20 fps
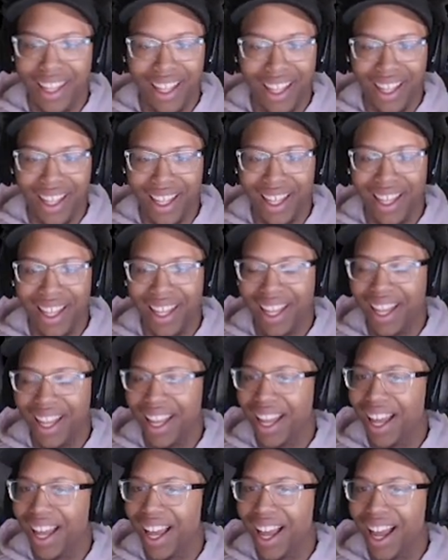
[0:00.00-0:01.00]

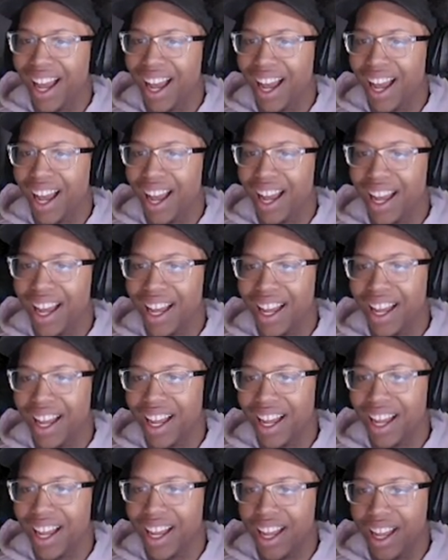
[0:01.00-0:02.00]

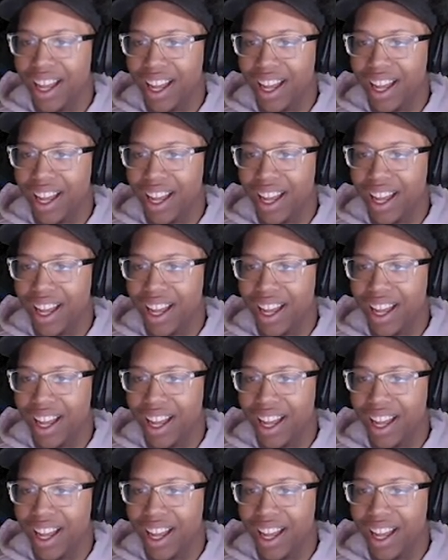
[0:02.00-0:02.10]
No words are spoken by the person on screen.